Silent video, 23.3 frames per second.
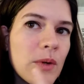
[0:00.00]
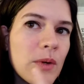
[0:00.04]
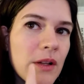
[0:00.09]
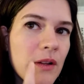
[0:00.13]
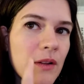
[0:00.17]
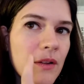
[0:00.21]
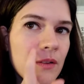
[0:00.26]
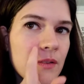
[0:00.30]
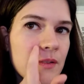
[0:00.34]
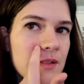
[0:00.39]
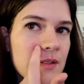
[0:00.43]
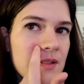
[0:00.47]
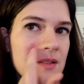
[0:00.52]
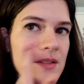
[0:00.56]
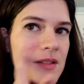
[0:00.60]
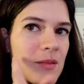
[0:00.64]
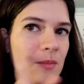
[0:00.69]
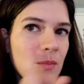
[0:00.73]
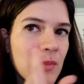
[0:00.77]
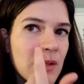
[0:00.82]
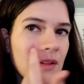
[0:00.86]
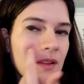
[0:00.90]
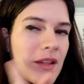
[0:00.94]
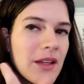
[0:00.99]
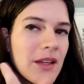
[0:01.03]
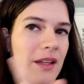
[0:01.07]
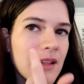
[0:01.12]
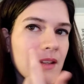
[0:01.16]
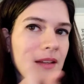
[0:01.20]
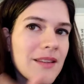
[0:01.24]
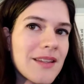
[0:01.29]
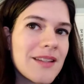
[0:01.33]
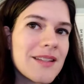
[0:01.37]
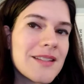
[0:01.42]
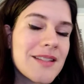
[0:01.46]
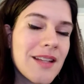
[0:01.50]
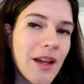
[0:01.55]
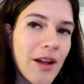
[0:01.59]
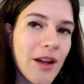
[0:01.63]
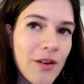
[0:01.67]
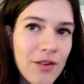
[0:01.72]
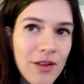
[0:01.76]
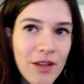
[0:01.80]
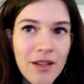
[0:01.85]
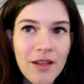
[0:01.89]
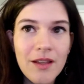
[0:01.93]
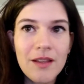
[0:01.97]
will stimulate this
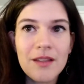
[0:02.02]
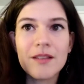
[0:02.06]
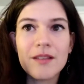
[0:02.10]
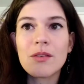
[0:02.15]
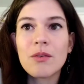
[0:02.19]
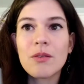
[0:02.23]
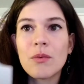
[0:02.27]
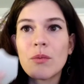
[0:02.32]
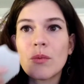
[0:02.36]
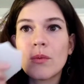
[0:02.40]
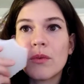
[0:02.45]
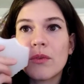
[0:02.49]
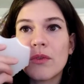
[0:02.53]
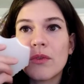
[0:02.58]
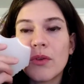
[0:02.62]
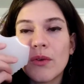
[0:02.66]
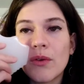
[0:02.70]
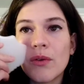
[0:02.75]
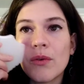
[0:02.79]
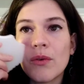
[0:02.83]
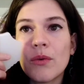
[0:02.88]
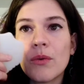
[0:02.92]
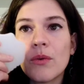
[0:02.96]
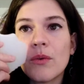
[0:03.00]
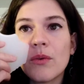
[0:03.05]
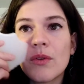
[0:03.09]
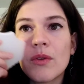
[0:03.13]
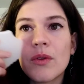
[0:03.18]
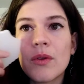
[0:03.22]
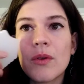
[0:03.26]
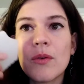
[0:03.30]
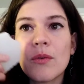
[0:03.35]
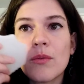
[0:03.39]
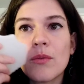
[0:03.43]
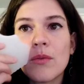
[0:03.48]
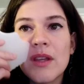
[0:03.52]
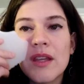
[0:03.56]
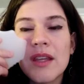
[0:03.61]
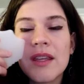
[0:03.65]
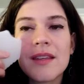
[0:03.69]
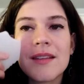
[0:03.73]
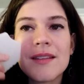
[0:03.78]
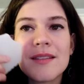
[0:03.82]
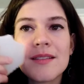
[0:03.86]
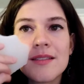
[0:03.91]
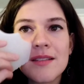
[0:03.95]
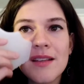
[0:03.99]
area to
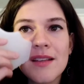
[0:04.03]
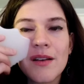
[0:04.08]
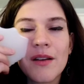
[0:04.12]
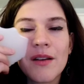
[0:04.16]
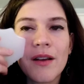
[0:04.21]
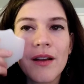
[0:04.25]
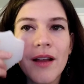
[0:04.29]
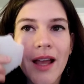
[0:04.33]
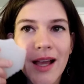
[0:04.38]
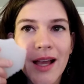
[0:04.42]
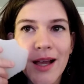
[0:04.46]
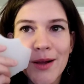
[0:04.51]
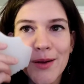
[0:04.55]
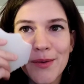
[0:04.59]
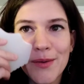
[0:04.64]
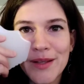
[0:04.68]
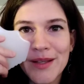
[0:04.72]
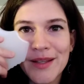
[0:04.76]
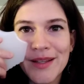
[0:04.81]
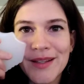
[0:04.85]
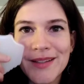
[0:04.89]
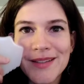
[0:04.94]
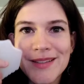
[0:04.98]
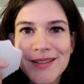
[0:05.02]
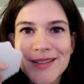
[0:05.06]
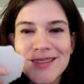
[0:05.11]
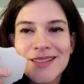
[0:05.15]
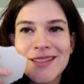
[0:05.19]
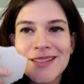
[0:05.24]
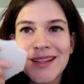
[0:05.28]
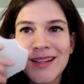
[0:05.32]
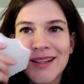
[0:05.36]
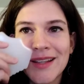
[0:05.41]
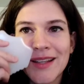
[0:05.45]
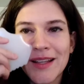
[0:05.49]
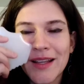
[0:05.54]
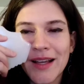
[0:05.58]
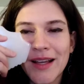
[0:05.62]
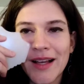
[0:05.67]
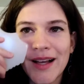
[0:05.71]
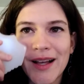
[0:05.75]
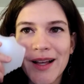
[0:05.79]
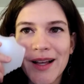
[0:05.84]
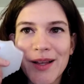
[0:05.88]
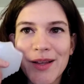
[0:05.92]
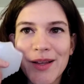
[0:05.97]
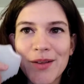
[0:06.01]
reconsider how it is
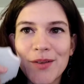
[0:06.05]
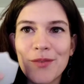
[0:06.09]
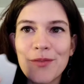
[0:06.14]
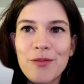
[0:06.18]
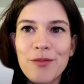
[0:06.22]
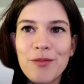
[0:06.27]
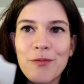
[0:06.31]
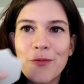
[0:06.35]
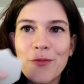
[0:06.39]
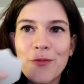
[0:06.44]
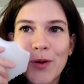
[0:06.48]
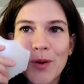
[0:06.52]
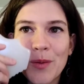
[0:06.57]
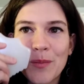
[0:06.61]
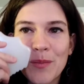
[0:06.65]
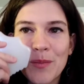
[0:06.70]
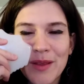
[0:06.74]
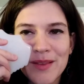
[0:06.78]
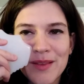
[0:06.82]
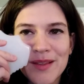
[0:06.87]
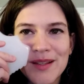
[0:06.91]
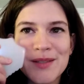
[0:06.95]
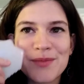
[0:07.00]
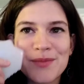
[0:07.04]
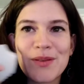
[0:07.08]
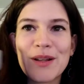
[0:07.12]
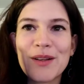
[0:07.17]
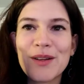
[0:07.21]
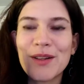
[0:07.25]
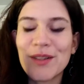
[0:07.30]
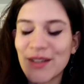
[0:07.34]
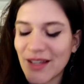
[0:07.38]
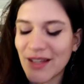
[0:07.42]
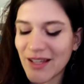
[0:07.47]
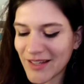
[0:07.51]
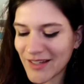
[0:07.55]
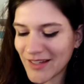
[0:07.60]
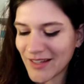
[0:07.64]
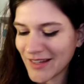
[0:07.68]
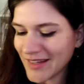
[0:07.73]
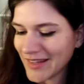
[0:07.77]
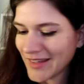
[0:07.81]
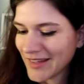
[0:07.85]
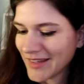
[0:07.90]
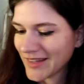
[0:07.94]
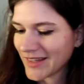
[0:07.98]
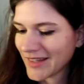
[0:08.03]
forming this wrinkle
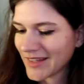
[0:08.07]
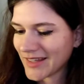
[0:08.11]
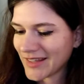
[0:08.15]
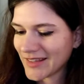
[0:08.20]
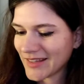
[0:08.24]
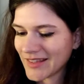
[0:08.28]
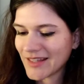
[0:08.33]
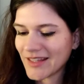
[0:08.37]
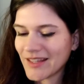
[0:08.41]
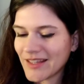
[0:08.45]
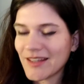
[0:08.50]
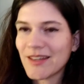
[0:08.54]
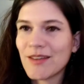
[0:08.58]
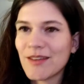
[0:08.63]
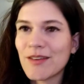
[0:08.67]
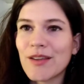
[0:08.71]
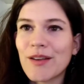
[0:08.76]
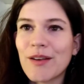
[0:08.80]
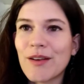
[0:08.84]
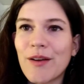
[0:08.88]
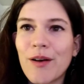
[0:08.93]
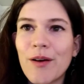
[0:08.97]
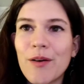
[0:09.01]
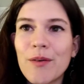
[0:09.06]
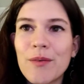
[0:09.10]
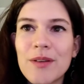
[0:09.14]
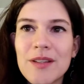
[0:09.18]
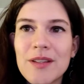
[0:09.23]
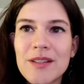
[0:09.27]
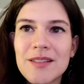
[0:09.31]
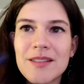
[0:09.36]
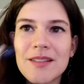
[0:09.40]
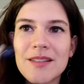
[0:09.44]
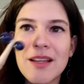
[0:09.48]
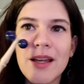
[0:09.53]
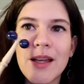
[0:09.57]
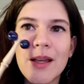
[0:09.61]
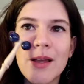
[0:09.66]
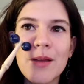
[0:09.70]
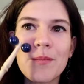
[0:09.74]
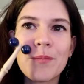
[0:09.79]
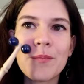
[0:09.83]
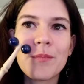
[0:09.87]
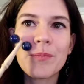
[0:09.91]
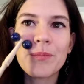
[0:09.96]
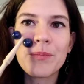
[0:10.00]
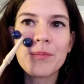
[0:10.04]
line. And then you can always
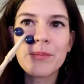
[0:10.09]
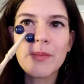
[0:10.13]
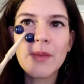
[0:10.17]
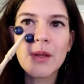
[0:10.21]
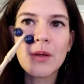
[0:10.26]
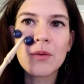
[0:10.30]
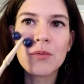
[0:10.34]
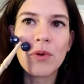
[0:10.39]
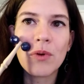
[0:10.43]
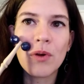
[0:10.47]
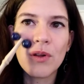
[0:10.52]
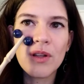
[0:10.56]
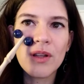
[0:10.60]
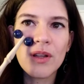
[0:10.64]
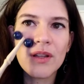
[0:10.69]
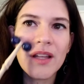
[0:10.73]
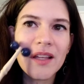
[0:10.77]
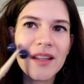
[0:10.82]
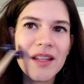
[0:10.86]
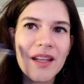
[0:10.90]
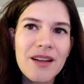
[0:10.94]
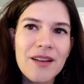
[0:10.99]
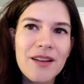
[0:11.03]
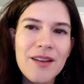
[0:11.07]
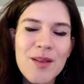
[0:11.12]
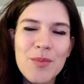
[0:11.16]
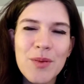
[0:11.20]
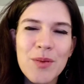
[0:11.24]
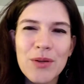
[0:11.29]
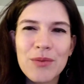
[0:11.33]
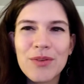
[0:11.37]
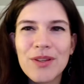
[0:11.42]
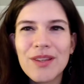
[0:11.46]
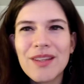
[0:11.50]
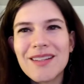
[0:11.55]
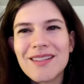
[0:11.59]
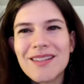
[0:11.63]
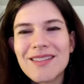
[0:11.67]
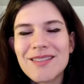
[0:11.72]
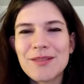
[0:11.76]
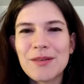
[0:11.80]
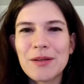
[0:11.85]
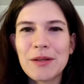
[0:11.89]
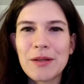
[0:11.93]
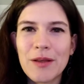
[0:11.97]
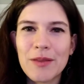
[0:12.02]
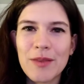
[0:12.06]
roll along that area, but really
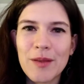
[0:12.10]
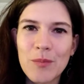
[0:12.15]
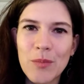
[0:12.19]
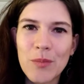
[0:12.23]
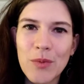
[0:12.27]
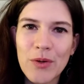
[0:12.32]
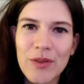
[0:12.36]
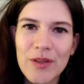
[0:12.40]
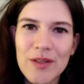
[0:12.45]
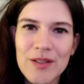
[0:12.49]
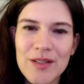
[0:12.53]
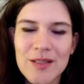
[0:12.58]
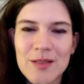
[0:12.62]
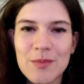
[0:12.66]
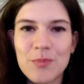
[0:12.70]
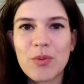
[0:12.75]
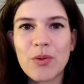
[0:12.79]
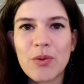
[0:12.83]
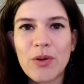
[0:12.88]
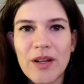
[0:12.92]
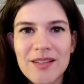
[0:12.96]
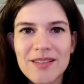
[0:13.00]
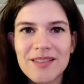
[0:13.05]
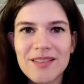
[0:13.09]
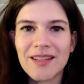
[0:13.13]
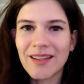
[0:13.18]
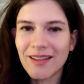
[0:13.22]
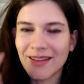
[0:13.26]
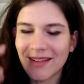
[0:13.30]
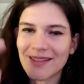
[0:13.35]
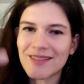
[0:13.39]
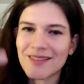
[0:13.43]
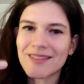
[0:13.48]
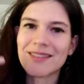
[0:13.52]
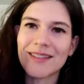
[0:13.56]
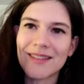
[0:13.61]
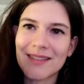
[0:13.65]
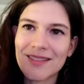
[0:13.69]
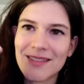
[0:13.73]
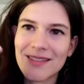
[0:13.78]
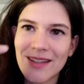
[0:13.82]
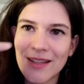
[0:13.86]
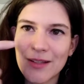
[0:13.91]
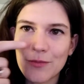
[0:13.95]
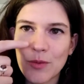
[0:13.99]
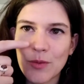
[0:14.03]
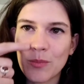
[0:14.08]
it's doing nothing more than just pressing against the
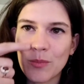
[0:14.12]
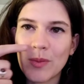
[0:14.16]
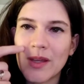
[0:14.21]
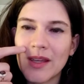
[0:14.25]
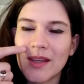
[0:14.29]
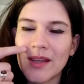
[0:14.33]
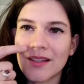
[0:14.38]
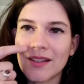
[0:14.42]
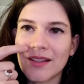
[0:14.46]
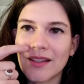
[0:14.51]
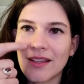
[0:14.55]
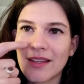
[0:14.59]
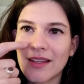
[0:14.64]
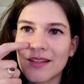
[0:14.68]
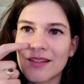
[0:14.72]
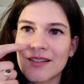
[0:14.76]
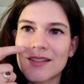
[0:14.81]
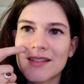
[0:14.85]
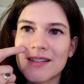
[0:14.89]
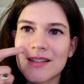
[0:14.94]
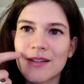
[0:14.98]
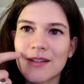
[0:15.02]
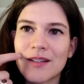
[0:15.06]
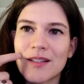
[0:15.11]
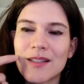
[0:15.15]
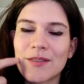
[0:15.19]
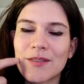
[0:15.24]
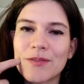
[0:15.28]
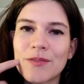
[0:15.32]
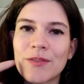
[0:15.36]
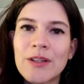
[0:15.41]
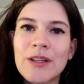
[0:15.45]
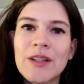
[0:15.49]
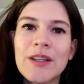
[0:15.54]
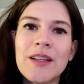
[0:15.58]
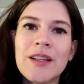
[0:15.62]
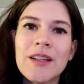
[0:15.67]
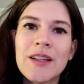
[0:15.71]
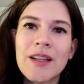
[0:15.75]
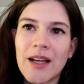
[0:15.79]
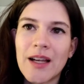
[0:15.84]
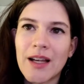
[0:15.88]
skin repeatedly in a series of